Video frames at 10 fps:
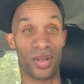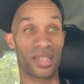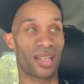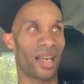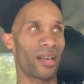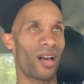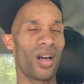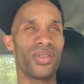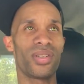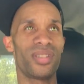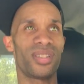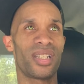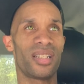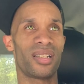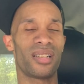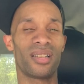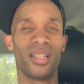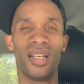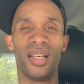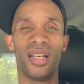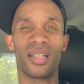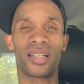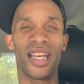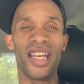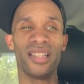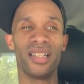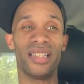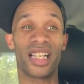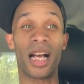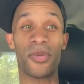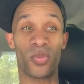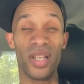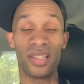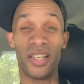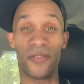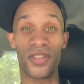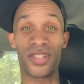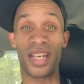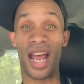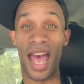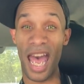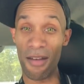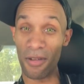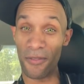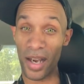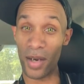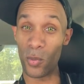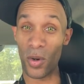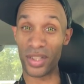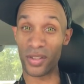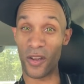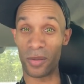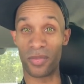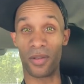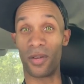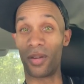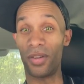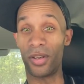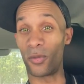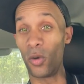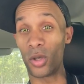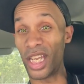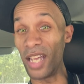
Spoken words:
Where it's like, oh, you can just get the kit that comes with lifters that have a fucking warranty on them. The full